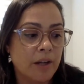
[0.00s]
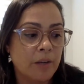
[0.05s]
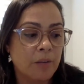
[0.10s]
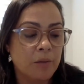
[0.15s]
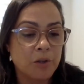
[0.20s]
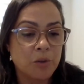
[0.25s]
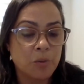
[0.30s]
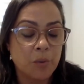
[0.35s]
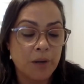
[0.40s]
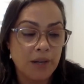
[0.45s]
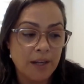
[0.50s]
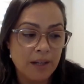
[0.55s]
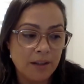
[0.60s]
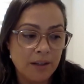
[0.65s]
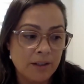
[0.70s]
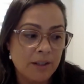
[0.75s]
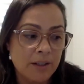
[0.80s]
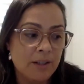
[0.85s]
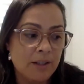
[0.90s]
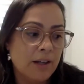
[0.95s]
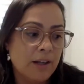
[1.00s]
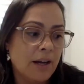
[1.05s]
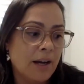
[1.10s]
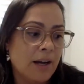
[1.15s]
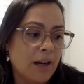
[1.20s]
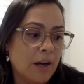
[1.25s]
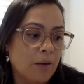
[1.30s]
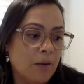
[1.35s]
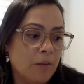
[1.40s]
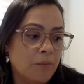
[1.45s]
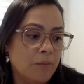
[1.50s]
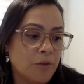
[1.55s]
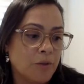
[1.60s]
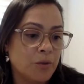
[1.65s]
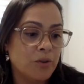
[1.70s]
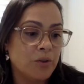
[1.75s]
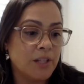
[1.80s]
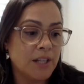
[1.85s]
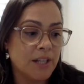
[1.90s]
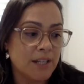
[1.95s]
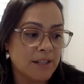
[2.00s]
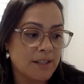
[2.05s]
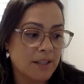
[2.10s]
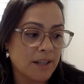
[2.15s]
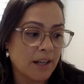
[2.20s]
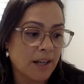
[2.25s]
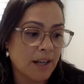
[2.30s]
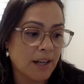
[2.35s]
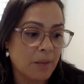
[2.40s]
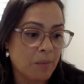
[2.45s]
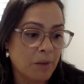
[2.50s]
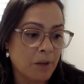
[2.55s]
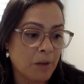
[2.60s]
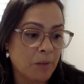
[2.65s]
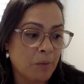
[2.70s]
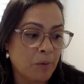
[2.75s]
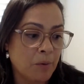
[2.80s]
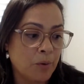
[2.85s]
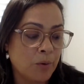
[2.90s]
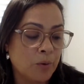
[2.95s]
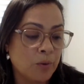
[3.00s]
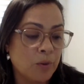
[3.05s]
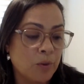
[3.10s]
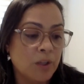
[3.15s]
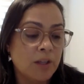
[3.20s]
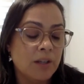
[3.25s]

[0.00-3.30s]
between to de-escalate people.